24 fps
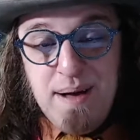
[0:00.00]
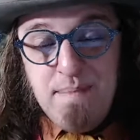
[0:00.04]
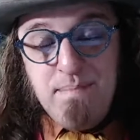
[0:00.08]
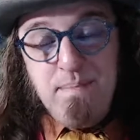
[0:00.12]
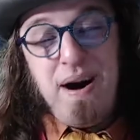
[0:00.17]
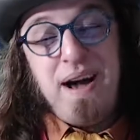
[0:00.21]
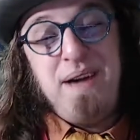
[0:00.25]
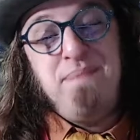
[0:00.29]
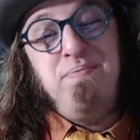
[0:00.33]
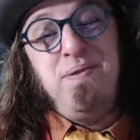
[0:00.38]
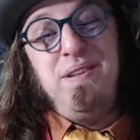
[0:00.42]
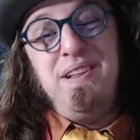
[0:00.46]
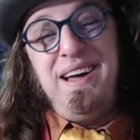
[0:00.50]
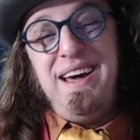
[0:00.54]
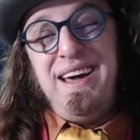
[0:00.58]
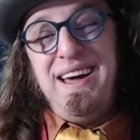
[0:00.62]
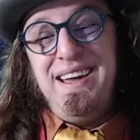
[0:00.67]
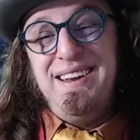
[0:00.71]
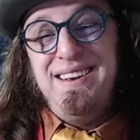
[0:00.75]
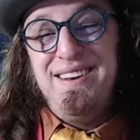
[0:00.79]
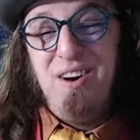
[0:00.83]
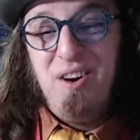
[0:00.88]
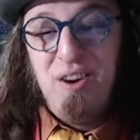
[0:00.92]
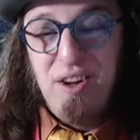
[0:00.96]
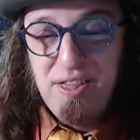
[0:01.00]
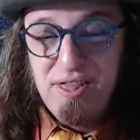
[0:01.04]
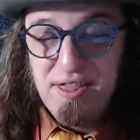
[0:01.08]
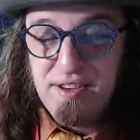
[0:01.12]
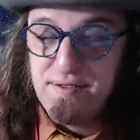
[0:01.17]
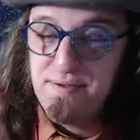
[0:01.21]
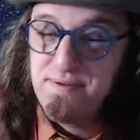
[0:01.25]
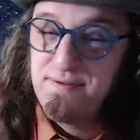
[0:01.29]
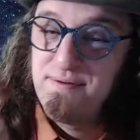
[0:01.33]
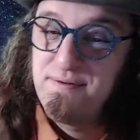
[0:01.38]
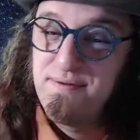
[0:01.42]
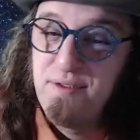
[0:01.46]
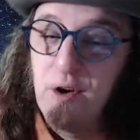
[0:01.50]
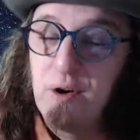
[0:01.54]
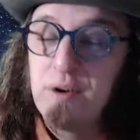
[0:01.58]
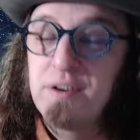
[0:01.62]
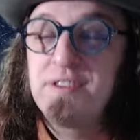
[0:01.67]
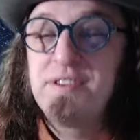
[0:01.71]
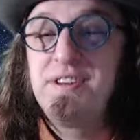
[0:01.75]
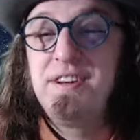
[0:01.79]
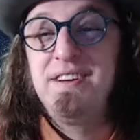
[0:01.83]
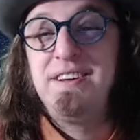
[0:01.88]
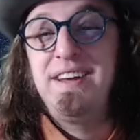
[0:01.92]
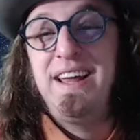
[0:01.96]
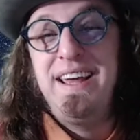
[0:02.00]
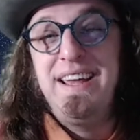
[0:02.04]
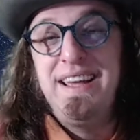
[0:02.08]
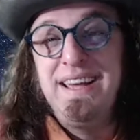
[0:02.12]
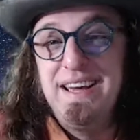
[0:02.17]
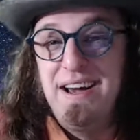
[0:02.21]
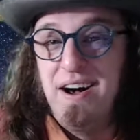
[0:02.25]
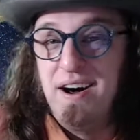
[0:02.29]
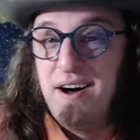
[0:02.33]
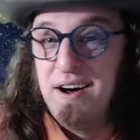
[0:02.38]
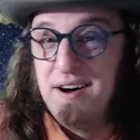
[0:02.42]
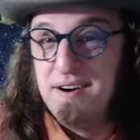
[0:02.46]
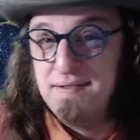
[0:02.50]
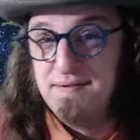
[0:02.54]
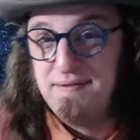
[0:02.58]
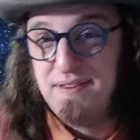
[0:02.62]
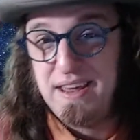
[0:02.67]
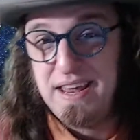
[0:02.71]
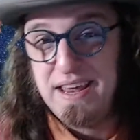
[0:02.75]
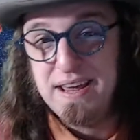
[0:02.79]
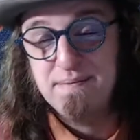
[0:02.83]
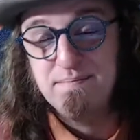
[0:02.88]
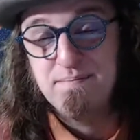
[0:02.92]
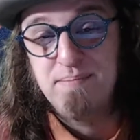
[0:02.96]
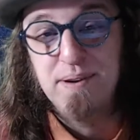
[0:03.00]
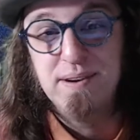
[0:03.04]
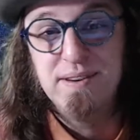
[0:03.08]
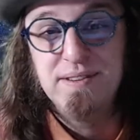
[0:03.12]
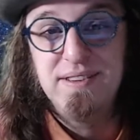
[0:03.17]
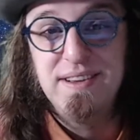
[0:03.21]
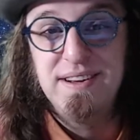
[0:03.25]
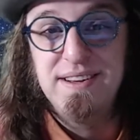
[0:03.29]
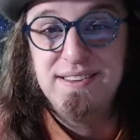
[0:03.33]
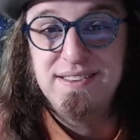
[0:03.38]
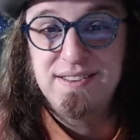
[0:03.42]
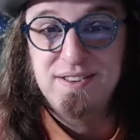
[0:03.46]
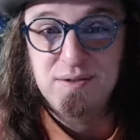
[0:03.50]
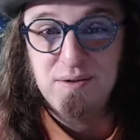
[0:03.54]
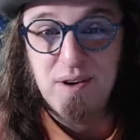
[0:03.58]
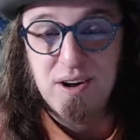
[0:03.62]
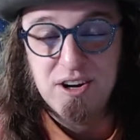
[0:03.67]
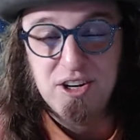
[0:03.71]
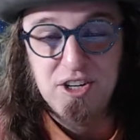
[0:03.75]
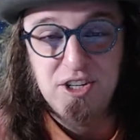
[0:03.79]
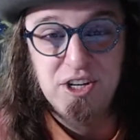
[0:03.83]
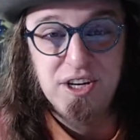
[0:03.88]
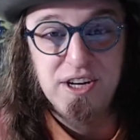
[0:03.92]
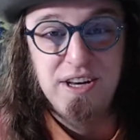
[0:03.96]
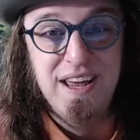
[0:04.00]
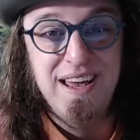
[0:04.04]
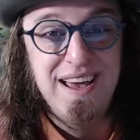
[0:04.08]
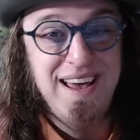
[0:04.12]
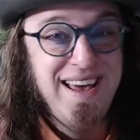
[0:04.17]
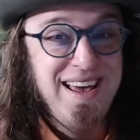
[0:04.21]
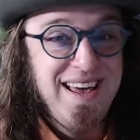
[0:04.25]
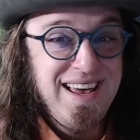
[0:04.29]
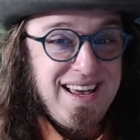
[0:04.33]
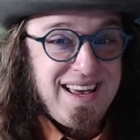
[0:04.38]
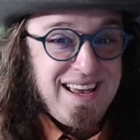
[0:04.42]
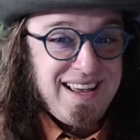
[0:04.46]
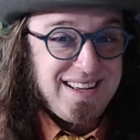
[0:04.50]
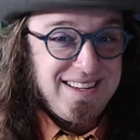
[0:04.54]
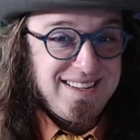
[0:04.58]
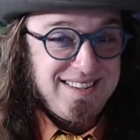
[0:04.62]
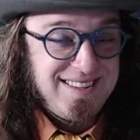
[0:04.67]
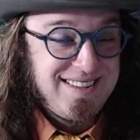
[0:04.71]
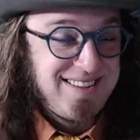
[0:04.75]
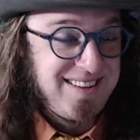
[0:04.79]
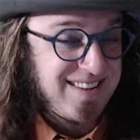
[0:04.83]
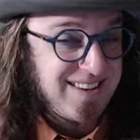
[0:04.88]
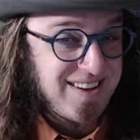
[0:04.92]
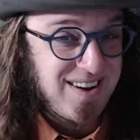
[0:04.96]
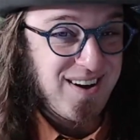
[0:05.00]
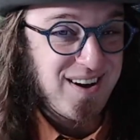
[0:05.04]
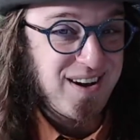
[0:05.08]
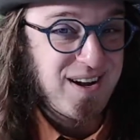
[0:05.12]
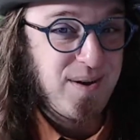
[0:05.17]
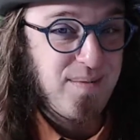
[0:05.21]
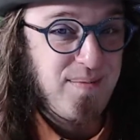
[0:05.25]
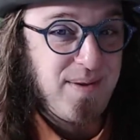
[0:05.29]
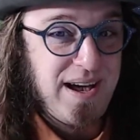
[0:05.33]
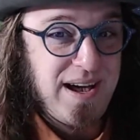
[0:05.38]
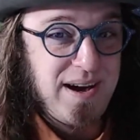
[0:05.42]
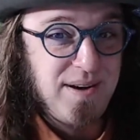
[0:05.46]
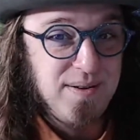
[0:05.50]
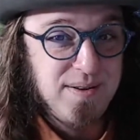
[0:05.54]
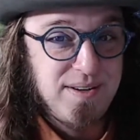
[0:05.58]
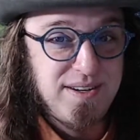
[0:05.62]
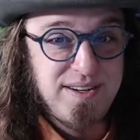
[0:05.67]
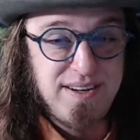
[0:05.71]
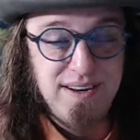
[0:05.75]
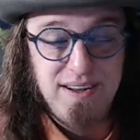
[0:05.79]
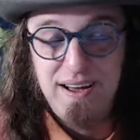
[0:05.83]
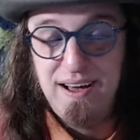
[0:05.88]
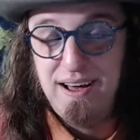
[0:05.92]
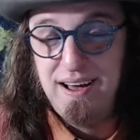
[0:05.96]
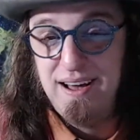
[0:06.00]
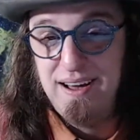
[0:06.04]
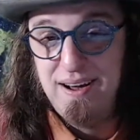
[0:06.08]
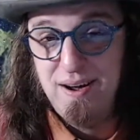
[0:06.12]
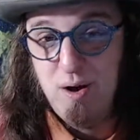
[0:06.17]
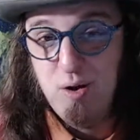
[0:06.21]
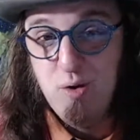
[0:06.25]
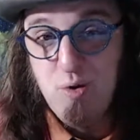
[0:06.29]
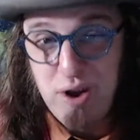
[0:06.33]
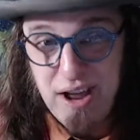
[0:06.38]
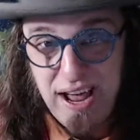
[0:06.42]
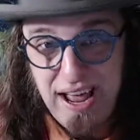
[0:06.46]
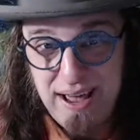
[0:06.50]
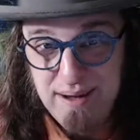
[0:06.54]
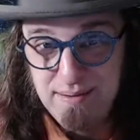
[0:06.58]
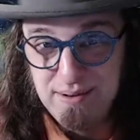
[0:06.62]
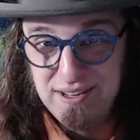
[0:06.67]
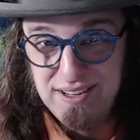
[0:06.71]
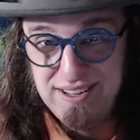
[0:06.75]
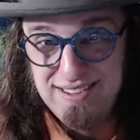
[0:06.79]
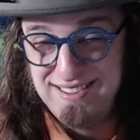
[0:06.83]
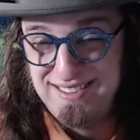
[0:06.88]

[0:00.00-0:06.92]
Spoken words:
My plan on the first day of in-person instruction is to talk about OCaml